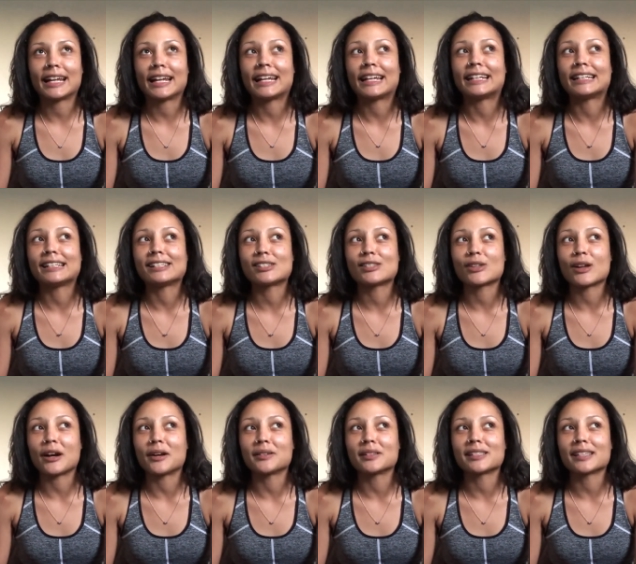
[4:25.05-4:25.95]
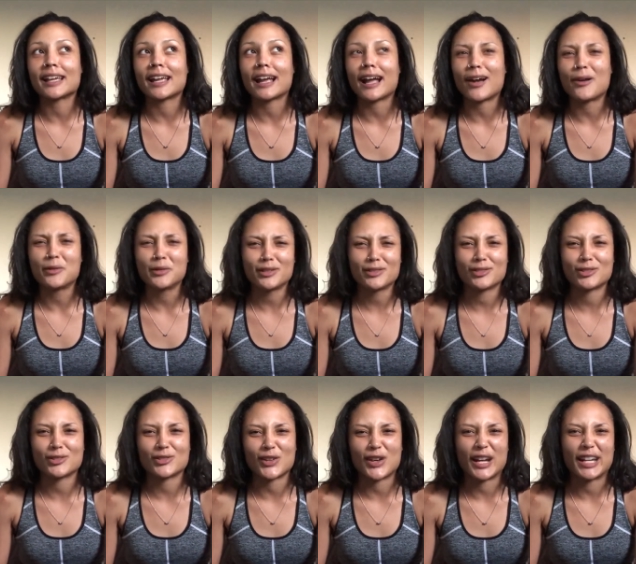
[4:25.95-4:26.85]
And so I was like, I wanna
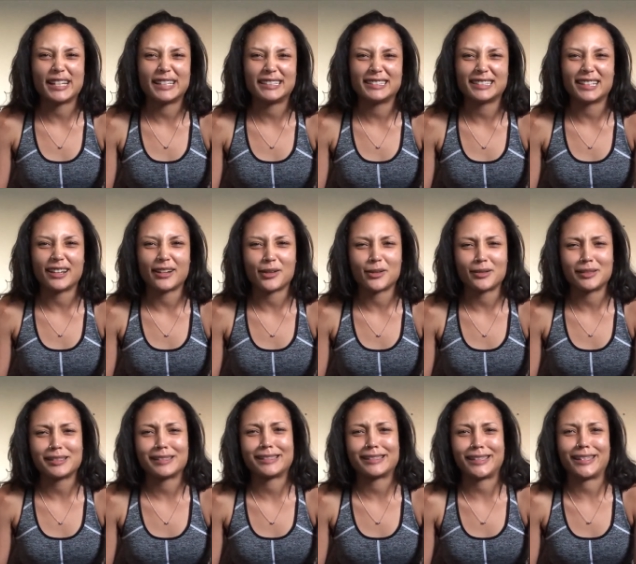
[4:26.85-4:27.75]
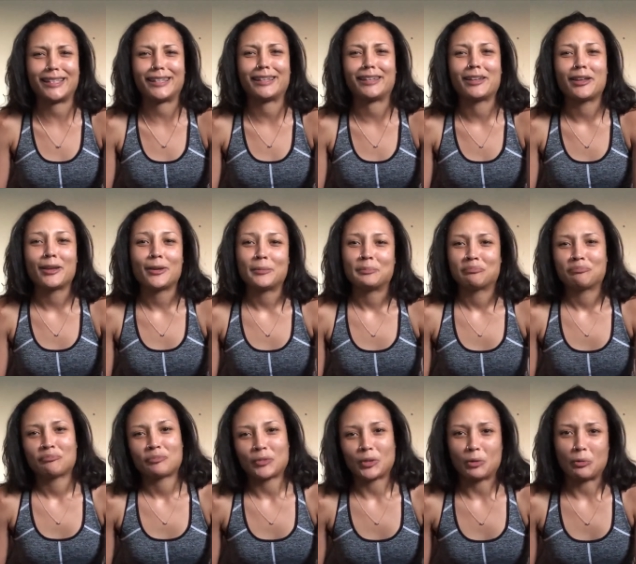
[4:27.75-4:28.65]
try it. Like I wanna see
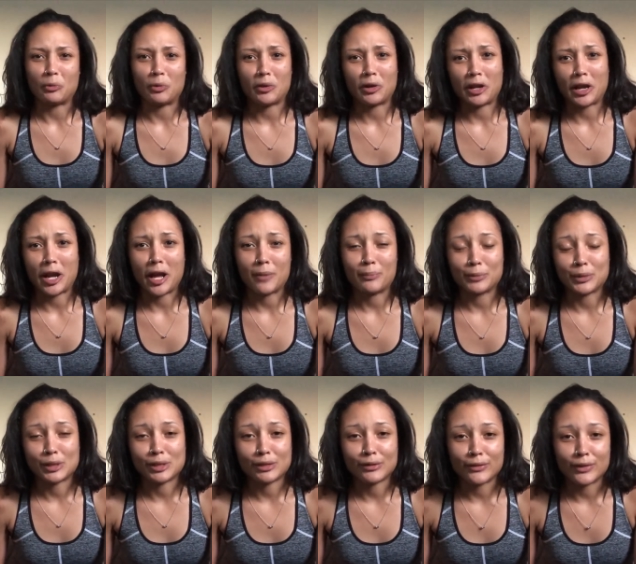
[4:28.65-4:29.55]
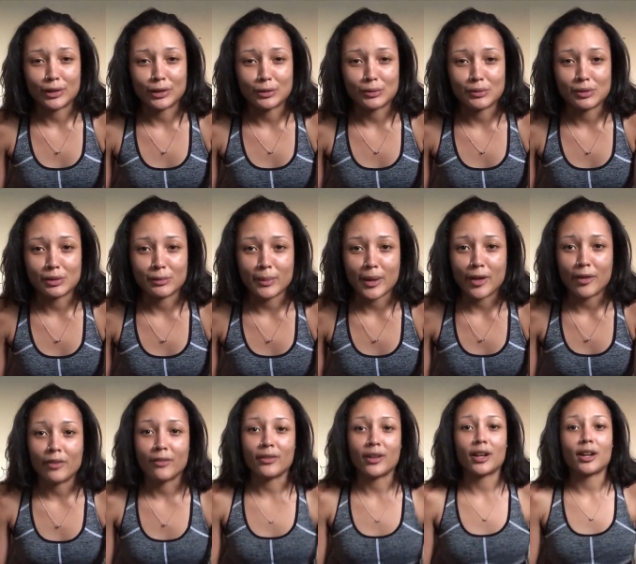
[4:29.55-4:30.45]
what happens if I use some
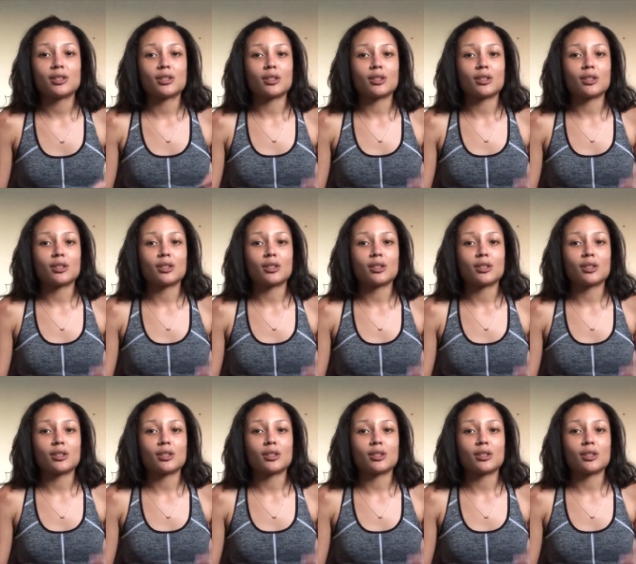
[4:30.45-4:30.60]
aloe vera.